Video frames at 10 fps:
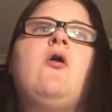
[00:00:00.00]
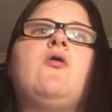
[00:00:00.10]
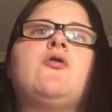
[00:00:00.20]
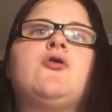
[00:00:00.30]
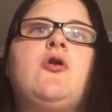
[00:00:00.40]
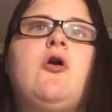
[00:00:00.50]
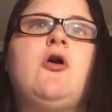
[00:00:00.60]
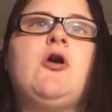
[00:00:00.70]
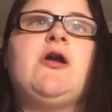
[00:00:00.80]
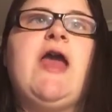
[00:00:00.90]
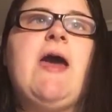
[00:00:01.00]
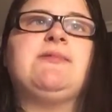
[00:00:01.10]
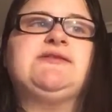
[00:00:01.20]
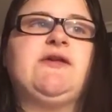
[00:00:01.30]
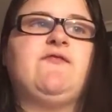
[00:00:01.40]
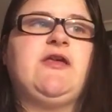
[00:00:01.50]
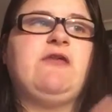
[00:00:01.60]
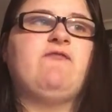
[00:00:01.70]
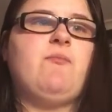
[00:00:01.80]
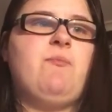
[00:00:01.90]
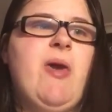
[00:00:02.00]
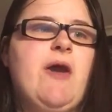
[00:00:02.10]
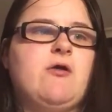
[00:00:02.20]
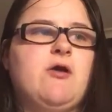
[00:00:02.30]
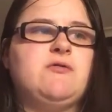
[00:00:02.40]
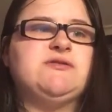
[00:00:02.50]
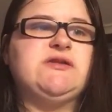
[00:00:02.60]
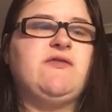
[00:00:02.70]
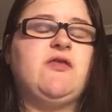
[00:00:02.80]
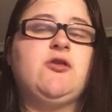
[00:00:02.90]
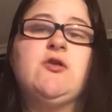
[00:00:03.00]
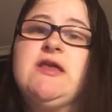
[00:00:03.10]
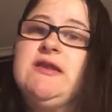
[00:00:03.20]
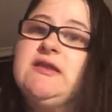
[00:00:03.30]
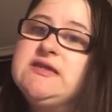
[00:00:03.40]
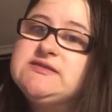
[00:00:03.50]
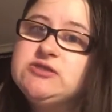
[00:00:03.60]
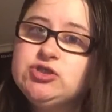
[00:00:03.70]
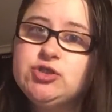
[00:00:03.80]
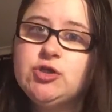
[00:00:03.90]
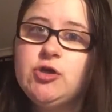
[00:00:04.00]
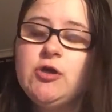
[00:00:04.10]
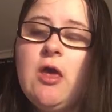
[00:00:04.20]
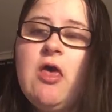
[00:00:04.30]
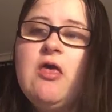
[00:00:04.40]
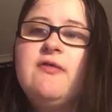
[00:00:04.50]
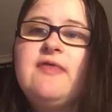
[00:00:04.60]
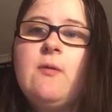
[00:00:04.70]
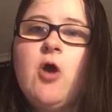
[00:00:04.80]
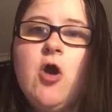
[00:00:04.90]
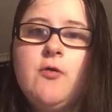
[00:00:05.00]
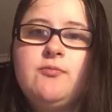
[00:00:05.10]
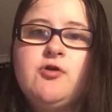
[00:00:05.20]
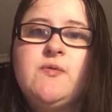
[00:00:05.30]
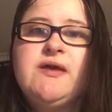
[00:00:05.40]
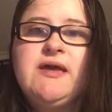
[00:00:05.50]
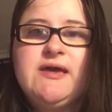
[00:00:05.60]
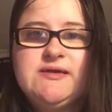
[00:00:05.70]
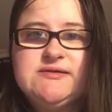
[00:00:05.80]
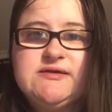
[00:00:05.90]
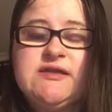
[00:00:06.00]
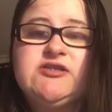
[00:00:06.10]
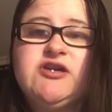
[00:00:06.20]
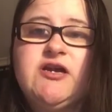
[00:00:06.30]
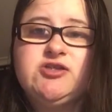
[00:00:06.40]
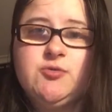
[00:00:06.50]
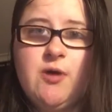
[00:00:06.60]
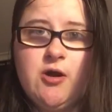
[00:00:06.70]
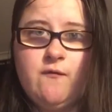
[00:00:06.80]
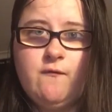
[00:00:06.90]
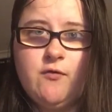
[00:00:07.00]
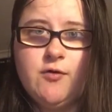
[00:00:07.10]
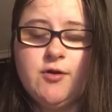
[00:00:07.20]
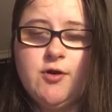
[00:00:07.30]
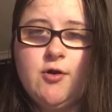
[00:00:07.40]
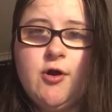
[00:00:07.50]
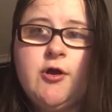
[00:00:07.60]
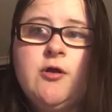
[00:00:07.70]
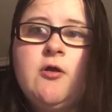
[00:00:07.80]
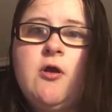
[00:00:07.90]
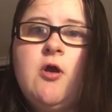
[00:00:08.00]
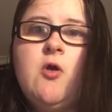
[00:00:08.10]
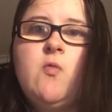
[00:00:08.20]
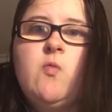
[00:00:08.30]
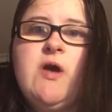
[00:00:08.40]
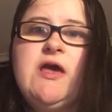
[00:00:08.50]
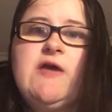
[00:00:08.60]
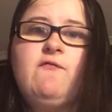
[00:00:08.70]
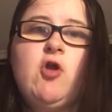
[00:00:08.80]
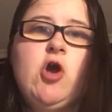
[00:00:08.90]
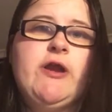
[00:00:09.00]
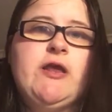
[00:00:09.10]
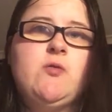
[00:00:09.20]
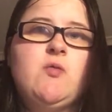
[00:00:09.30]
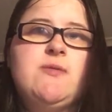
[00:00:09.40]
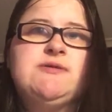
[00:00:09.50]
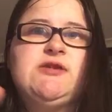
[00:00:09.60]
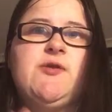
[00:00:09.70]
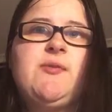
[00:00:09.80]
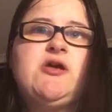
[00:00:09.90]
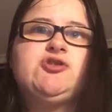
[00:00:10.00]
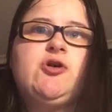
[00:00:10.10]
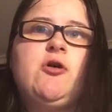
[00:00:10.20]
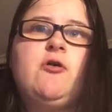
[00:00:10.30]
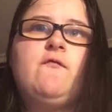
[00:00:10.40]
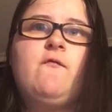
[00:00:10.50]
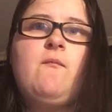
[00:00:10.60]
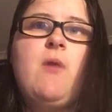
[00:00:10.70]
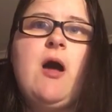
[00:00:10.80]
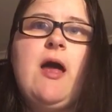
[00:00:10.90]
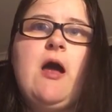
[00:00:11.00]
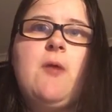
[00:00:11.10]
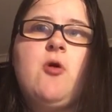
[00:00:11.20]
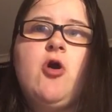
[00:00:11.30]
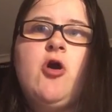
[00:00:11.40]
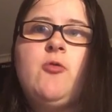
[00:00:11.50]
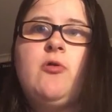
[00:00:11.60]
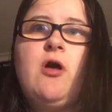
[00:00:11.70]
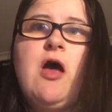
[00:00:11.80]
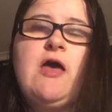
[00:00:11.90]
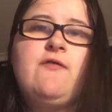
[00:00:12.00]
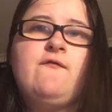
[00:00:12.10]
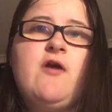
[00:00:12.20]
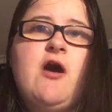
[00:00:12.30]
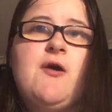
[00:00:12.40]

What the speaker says: Or go have something in the background or something you can listen to that will help you instantly change your mind of thought, you know? With learning with so much of my Herbalife